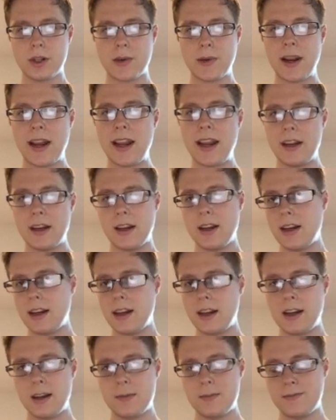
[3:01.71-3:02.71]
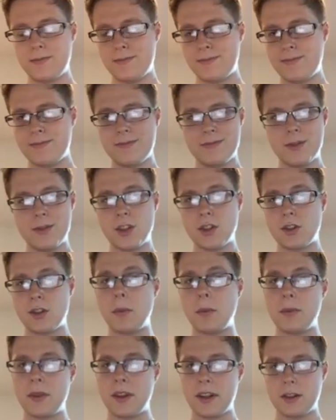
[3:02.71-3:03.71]
rate to
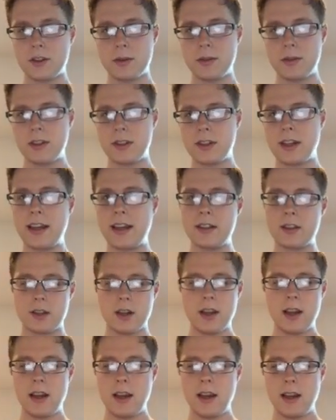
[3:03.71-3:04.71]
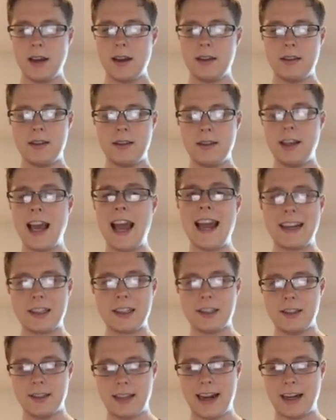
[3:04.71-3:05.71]
something. So in this case, the
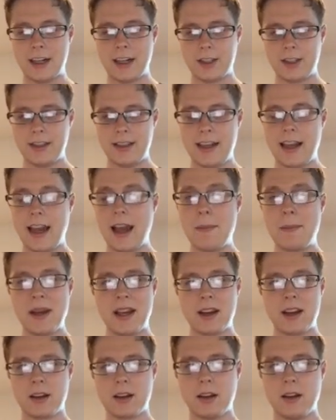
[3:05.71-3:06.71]
X is actually the epoch.